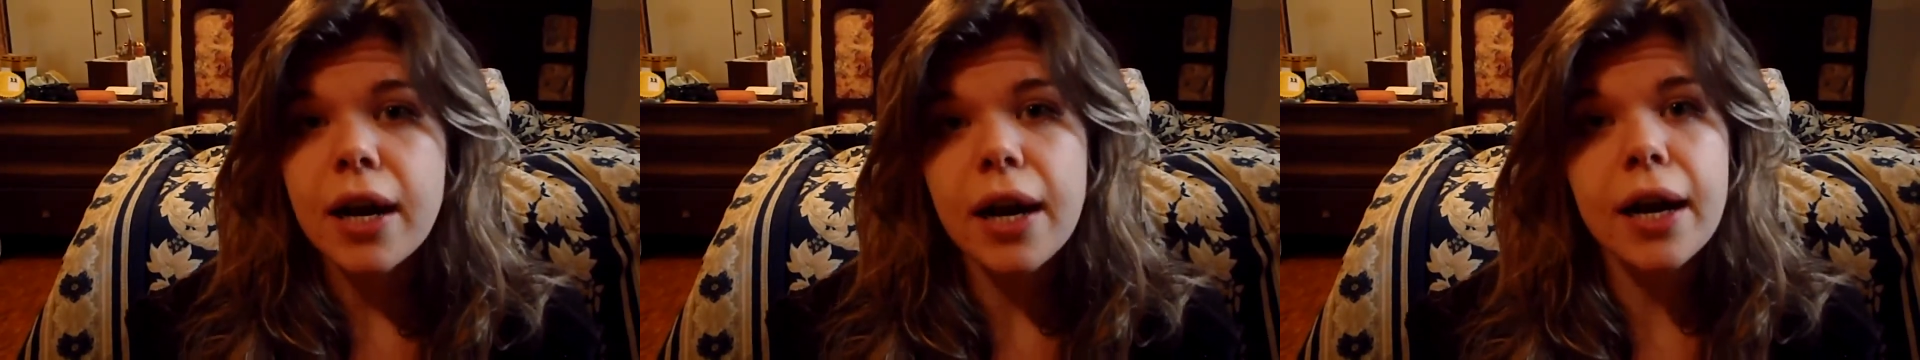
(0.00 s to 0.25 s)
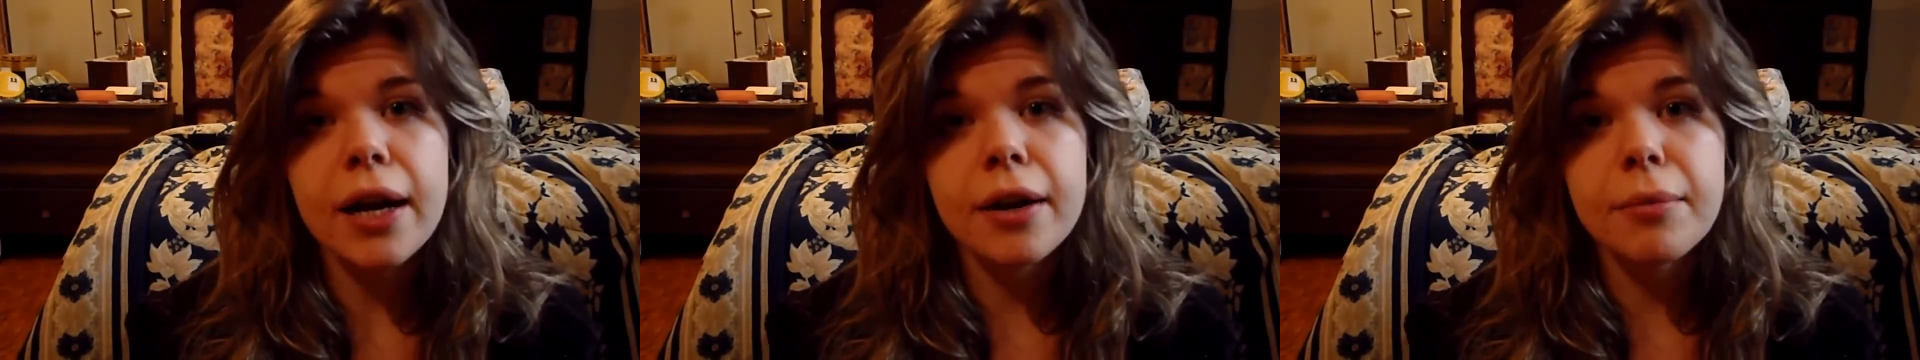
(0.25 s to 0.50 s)

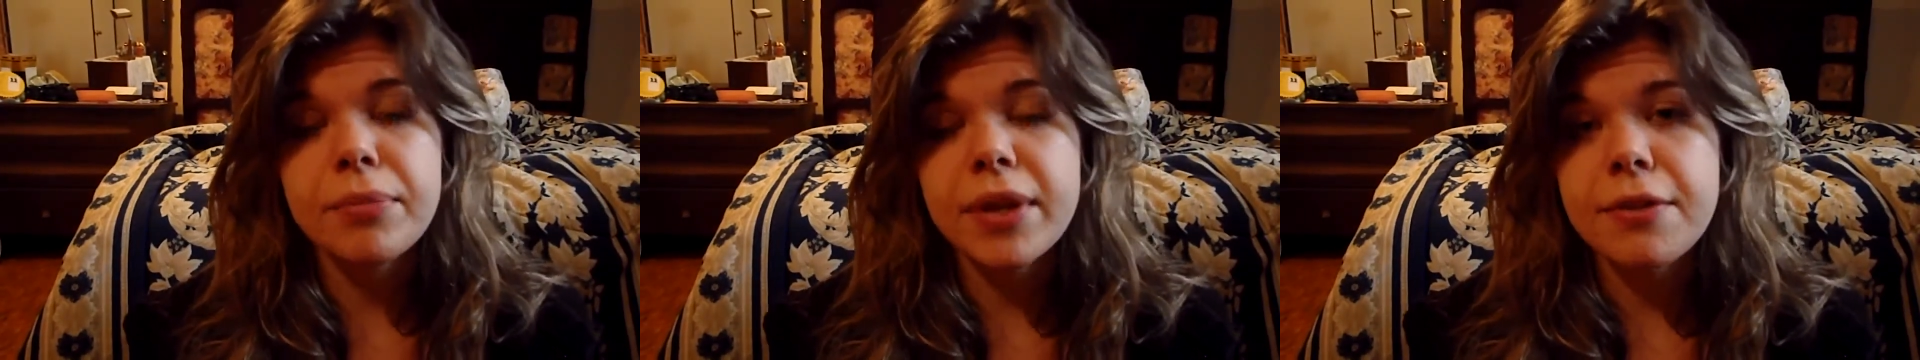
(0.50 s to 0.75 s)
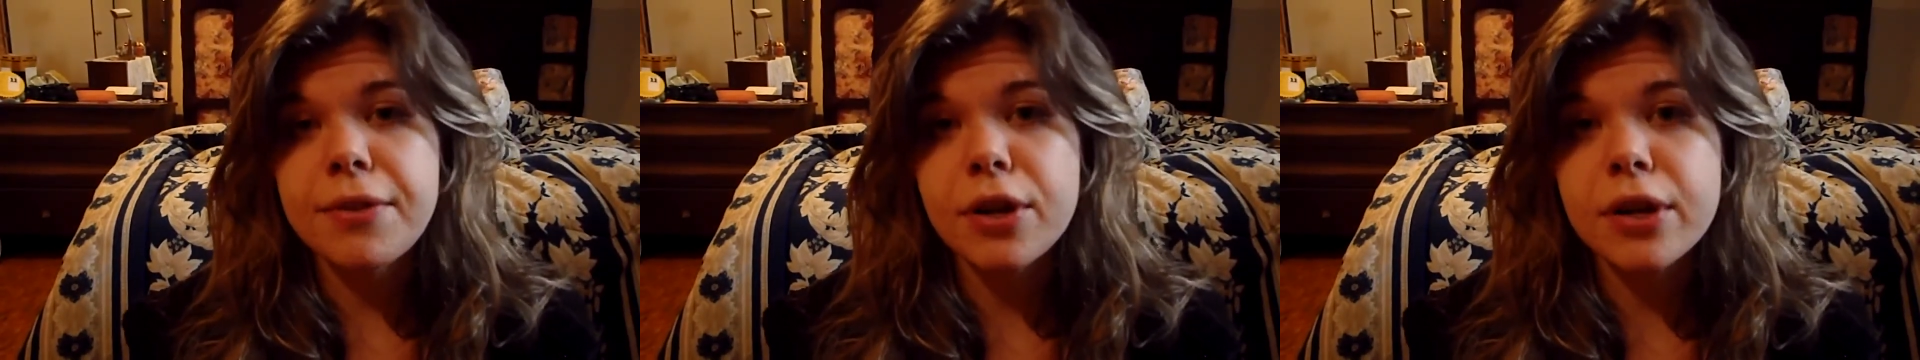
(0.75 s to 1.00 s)
Um,
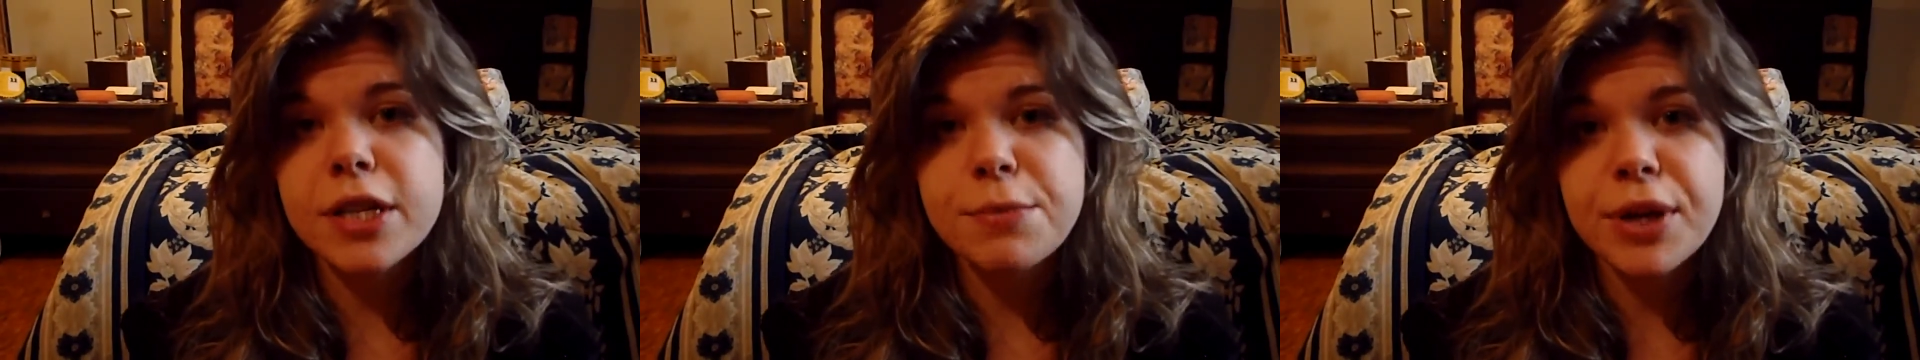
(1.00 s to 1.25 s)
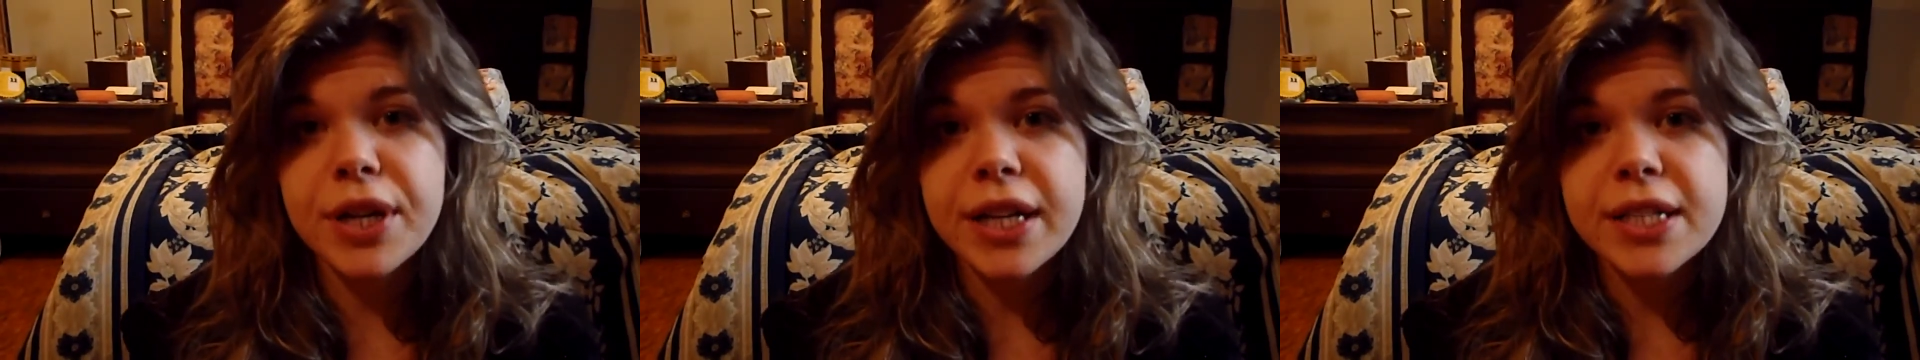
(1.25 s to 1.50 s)
if you're
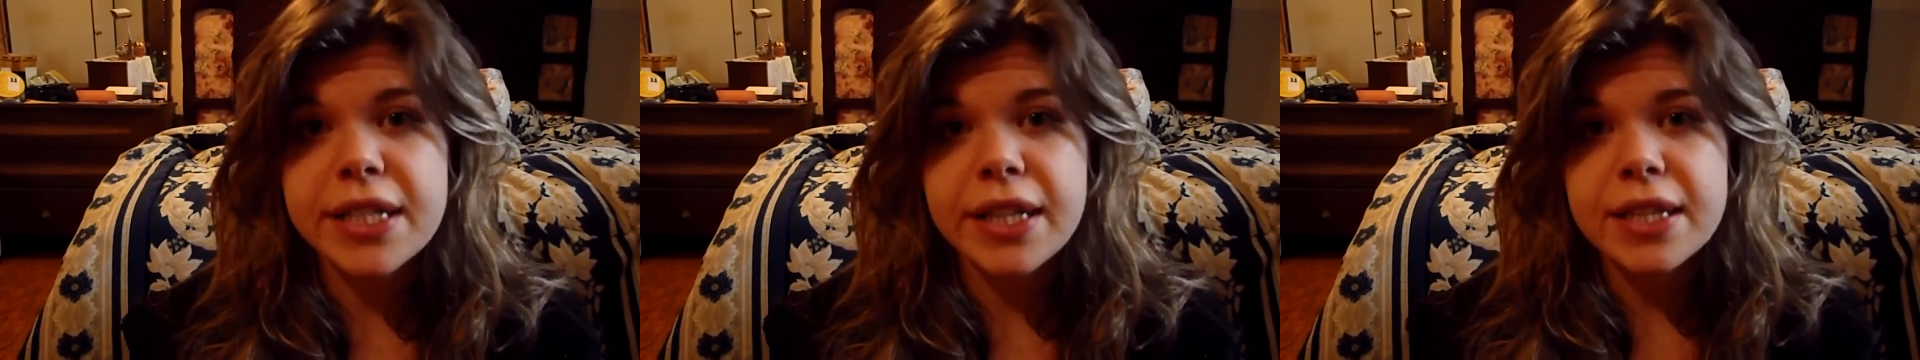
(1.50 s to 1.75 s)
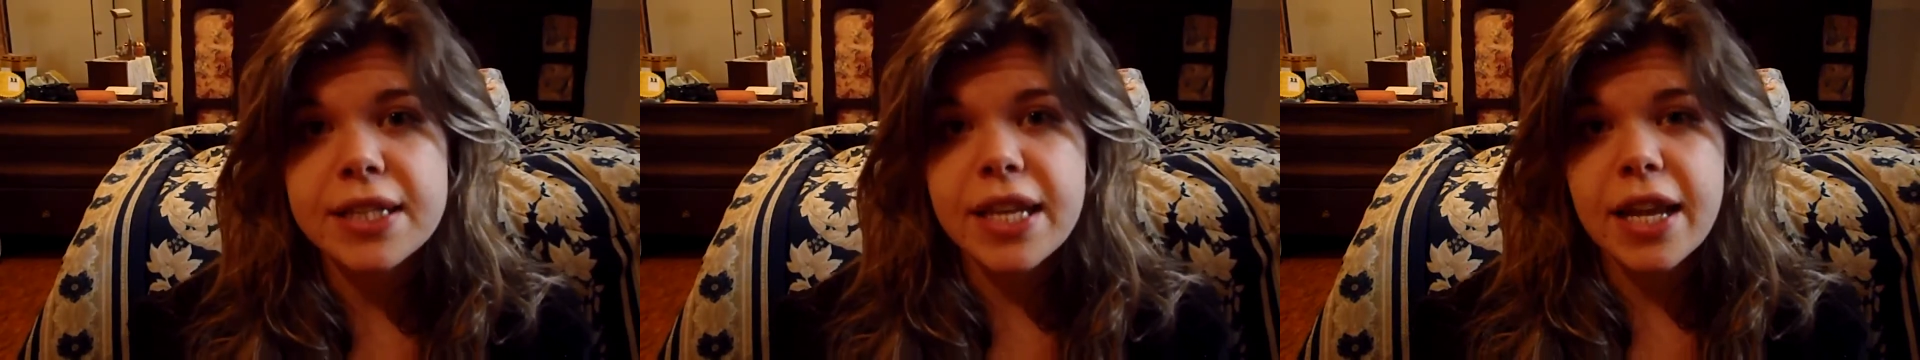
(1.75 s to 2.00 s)

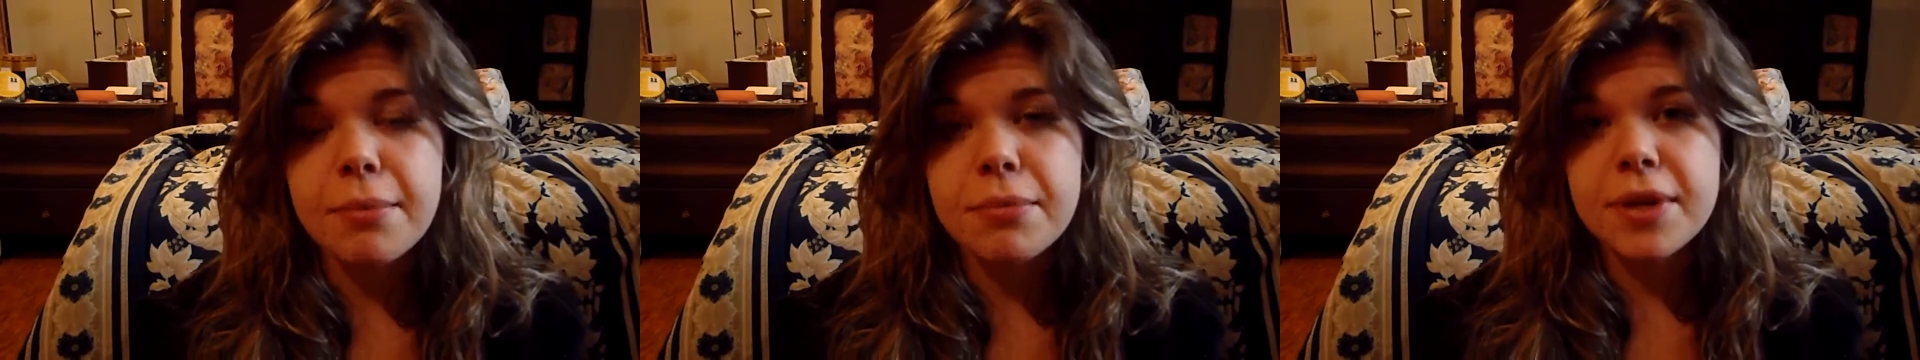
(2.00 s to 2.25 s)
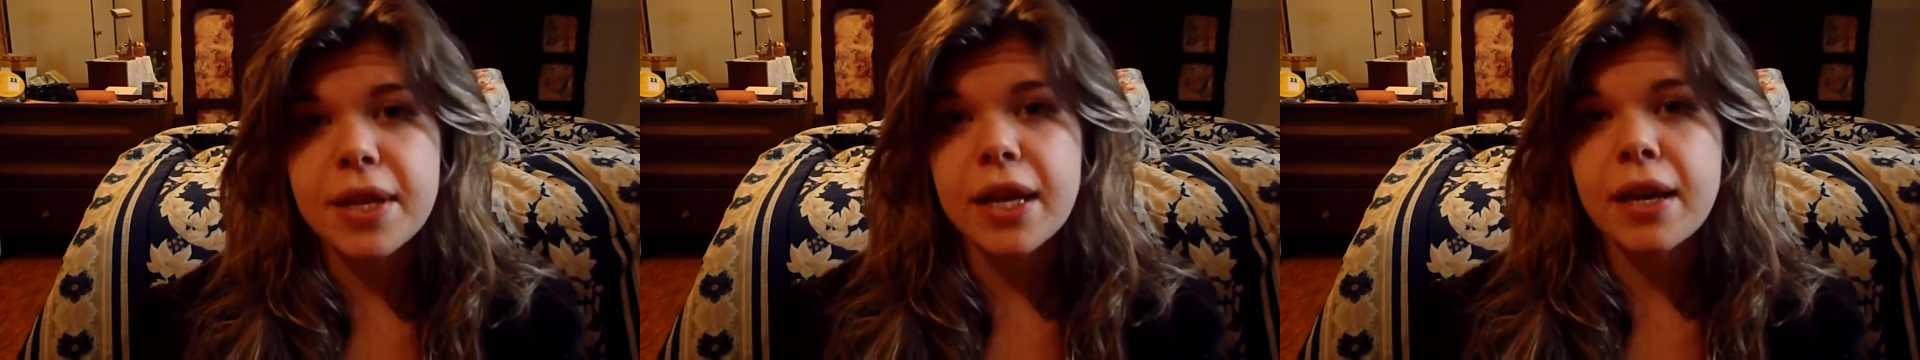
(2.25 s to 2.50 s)
experiencing the same
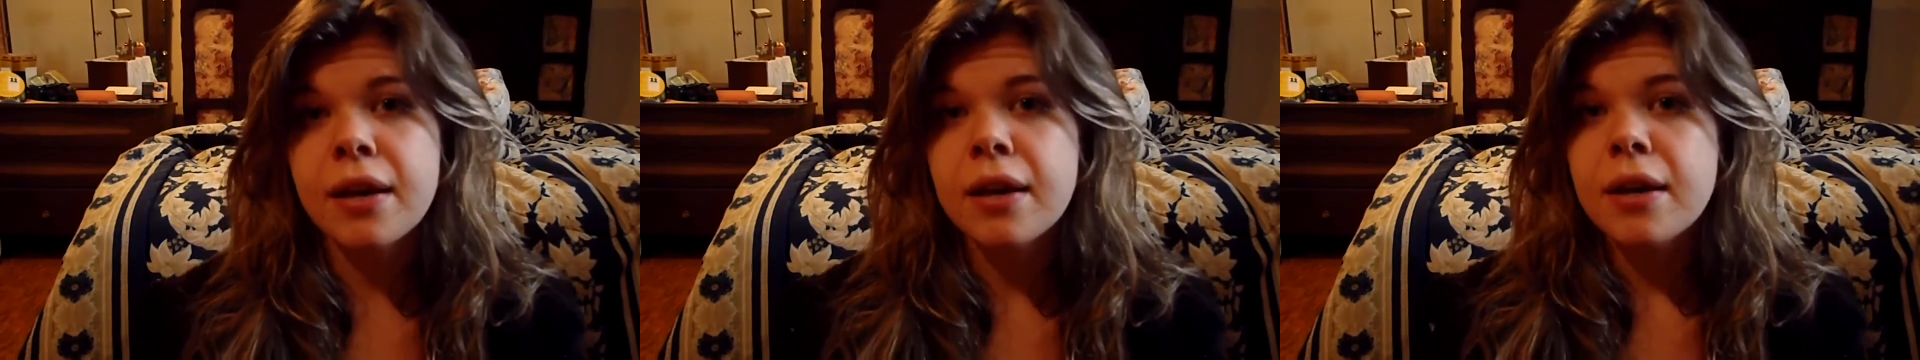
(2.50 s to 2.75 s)
thing,